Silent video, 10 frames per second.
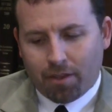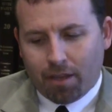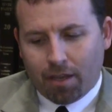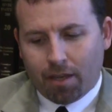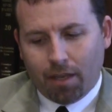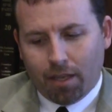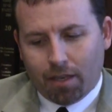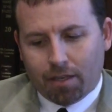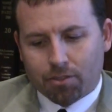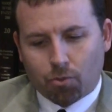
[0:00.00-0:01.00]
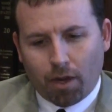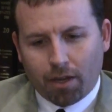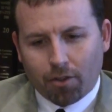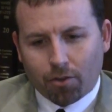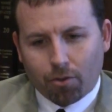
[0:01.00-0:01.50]
and in his
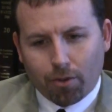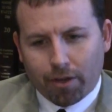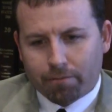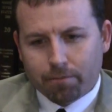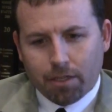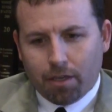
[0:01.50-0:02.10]
radio career,